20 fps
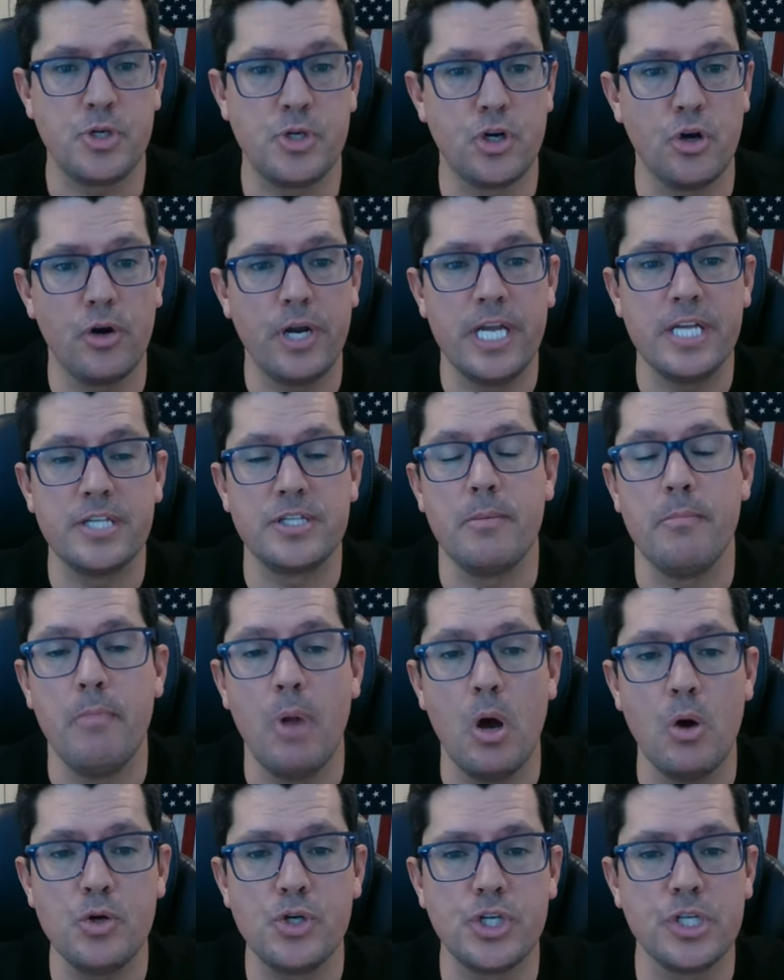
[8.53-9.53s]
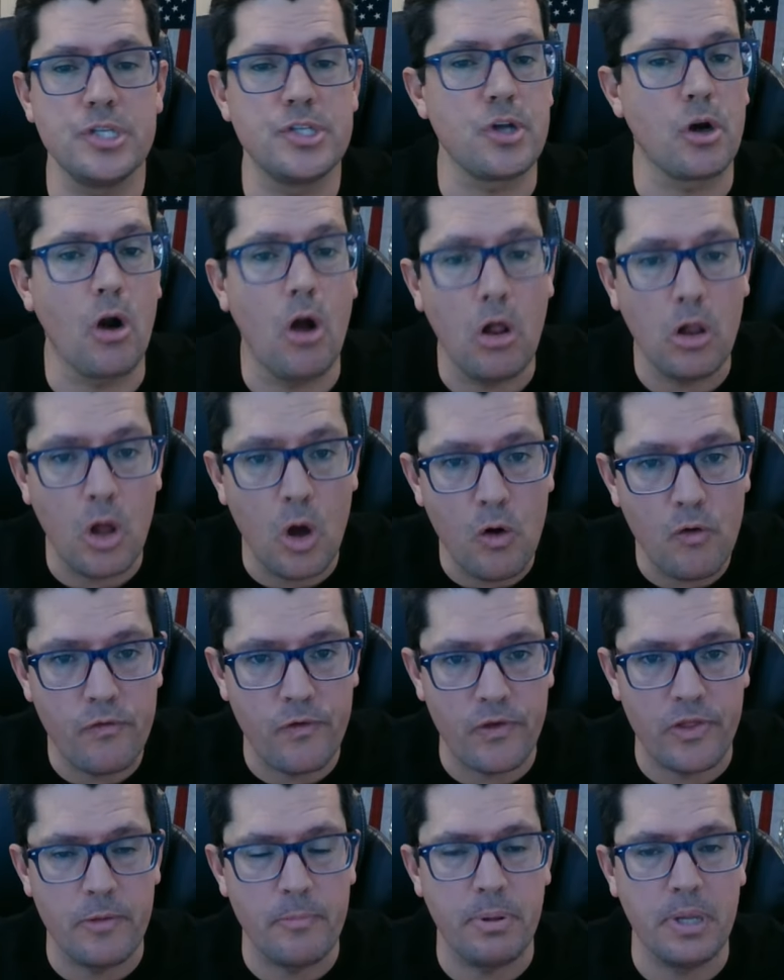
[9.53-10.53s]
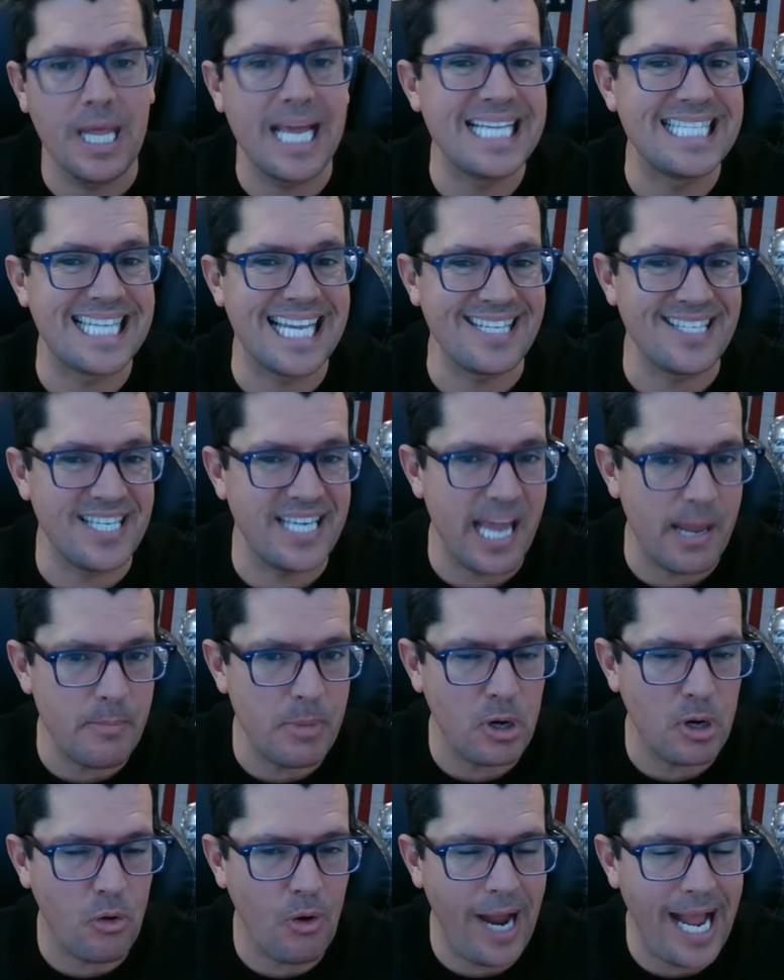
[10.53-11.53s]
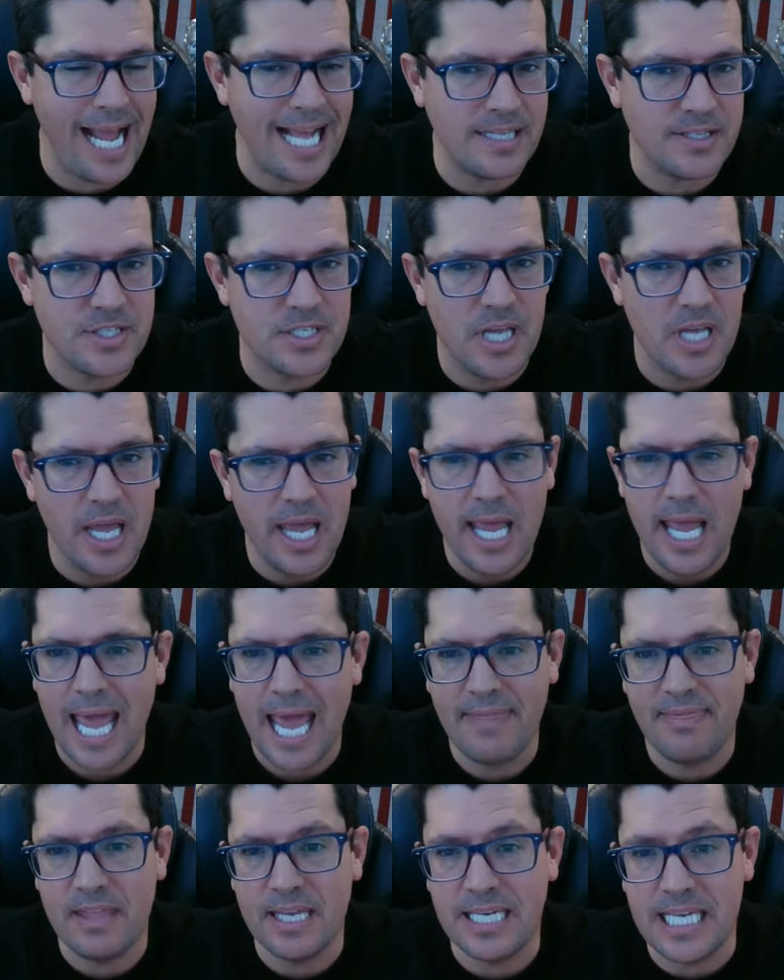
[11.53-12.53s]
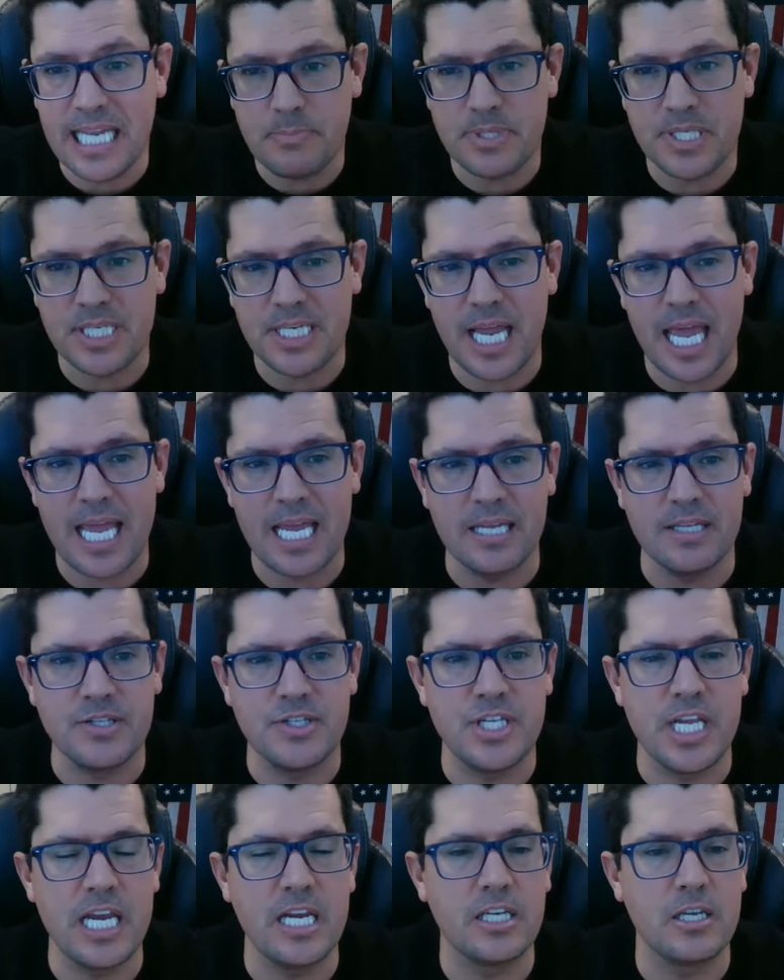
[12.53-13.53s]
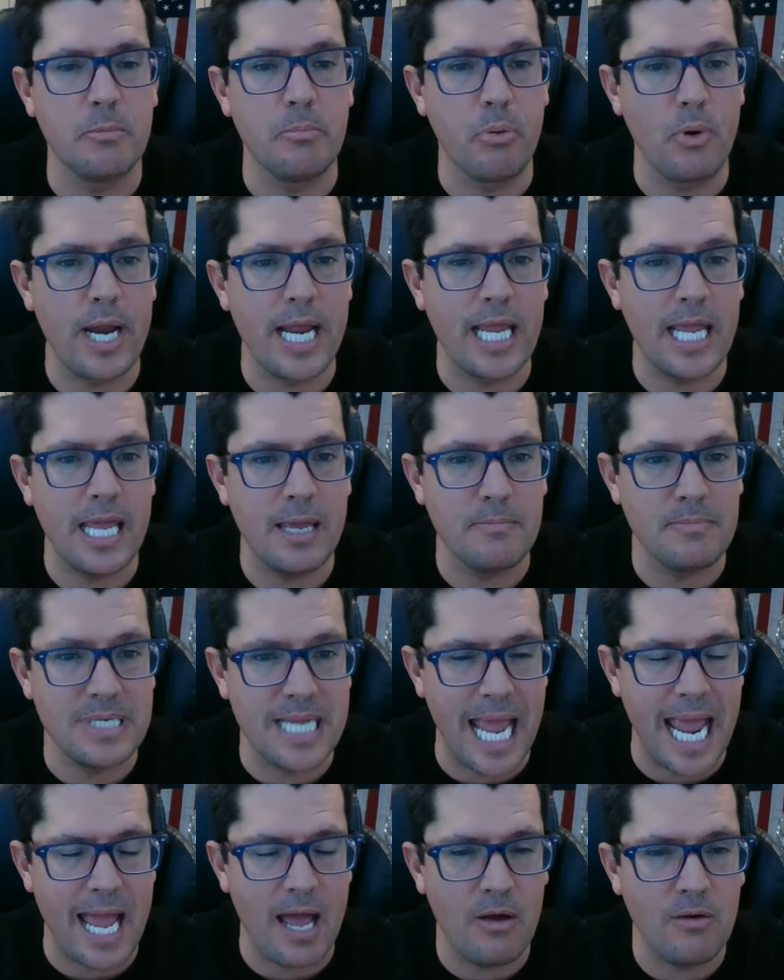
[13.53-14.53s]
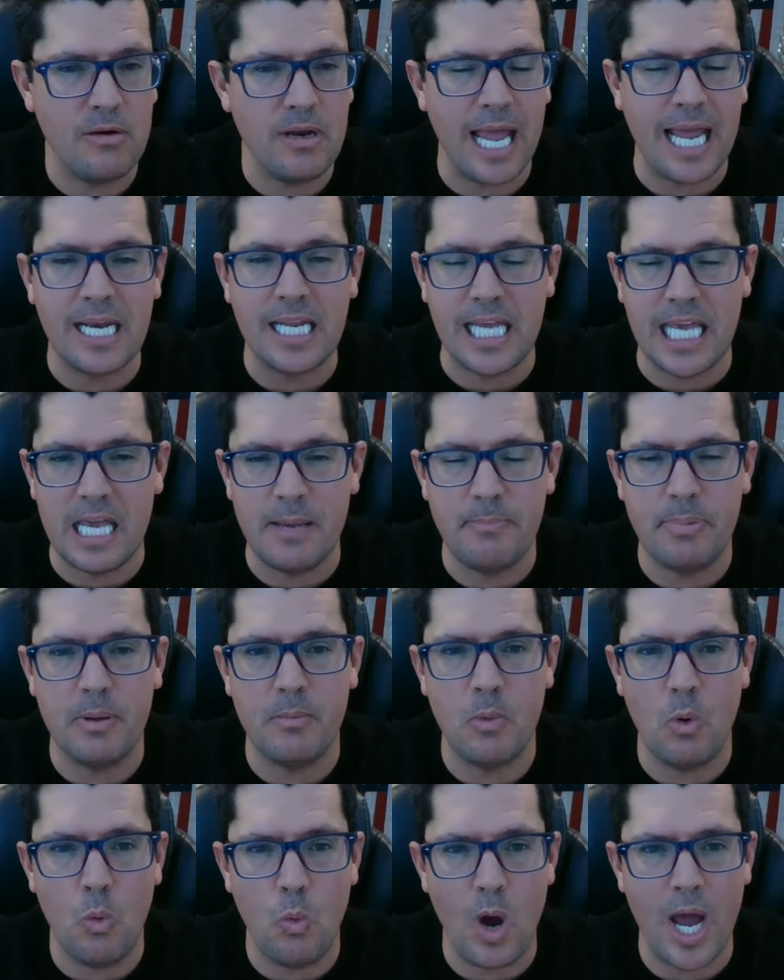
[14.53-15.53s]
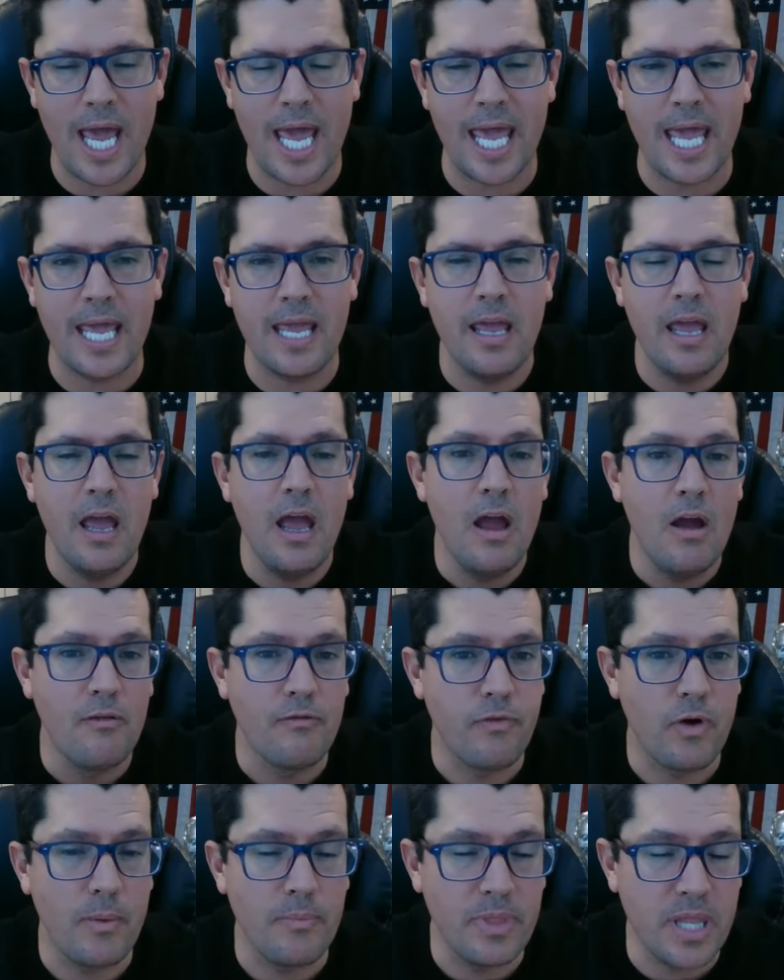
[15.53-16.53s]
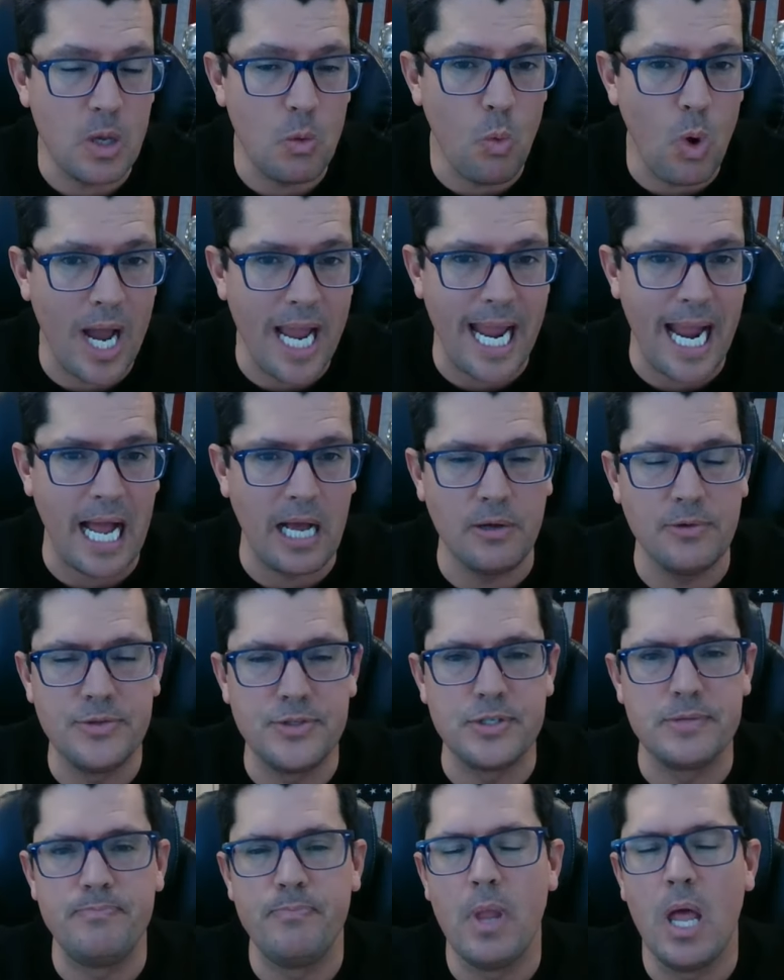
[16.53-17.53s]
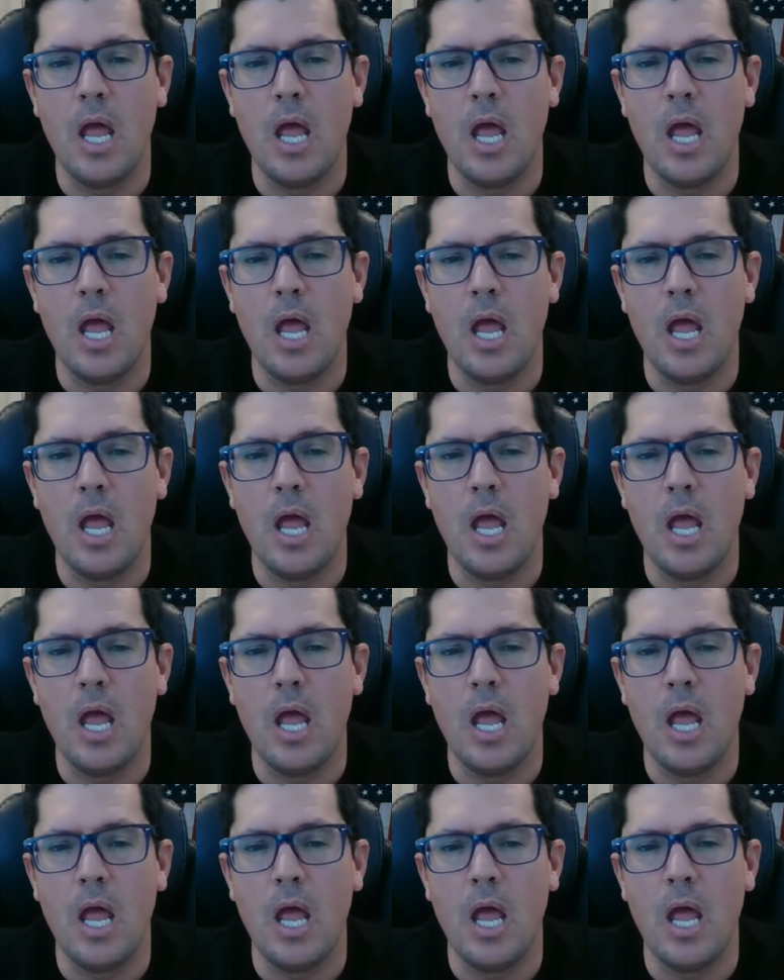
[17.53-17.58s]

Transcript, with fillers: I'm sure his emotions are all over the place as Democrats and the deep state seek to bring him down and keep him away from the White House.